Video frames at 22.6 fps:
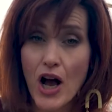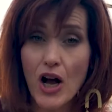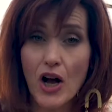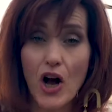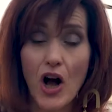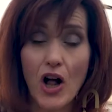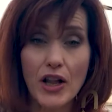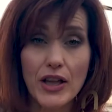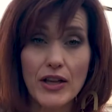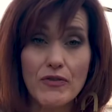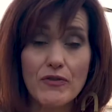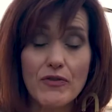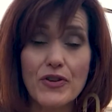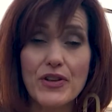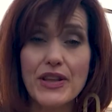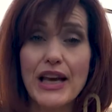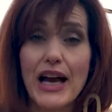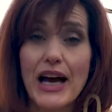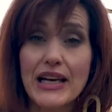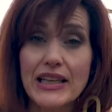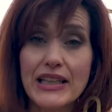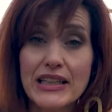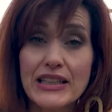calling for the
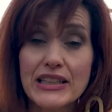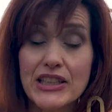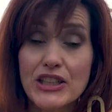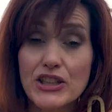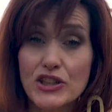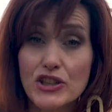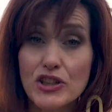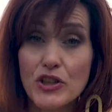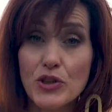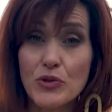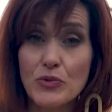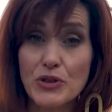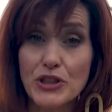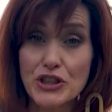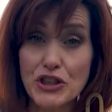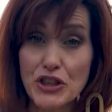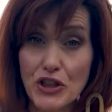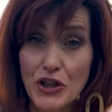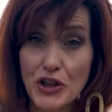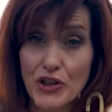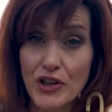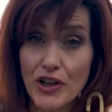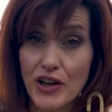unconditional
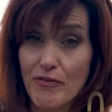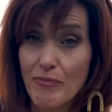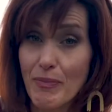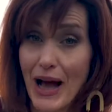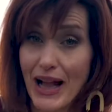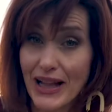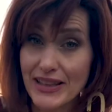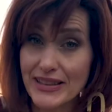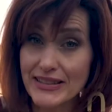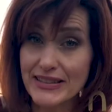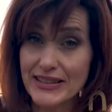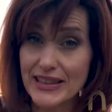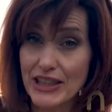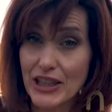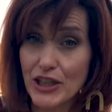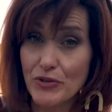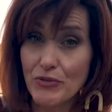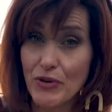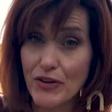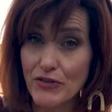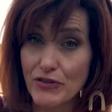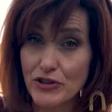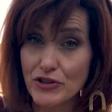return of
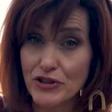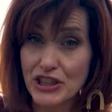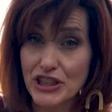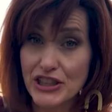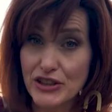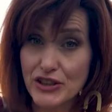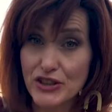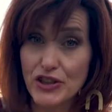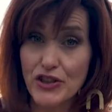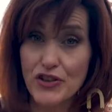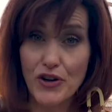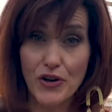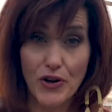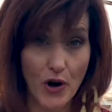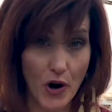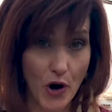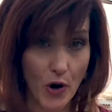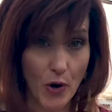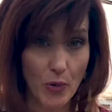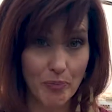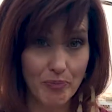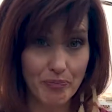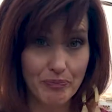Palestinian refugees to their
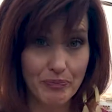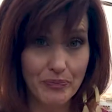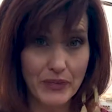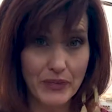home.